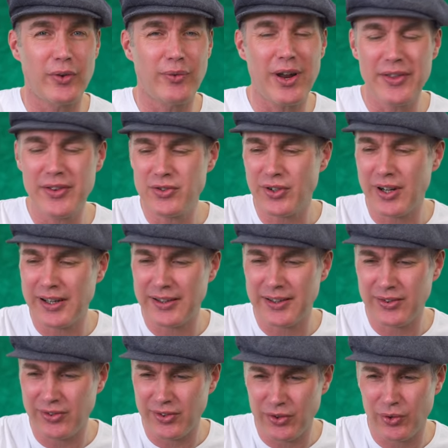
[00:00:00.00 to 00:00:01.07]
Rather than trying to
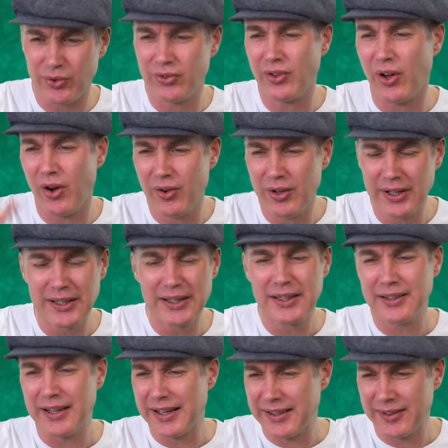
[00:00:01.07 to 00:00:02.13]
listen to a song
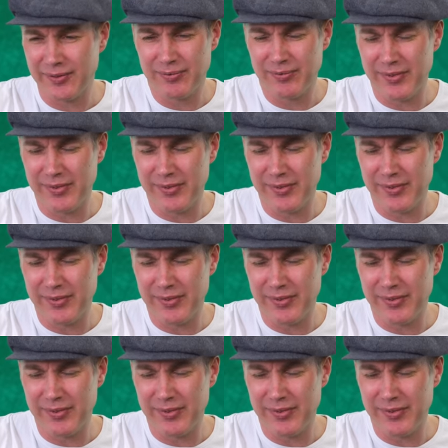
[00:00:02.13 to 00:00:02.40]
like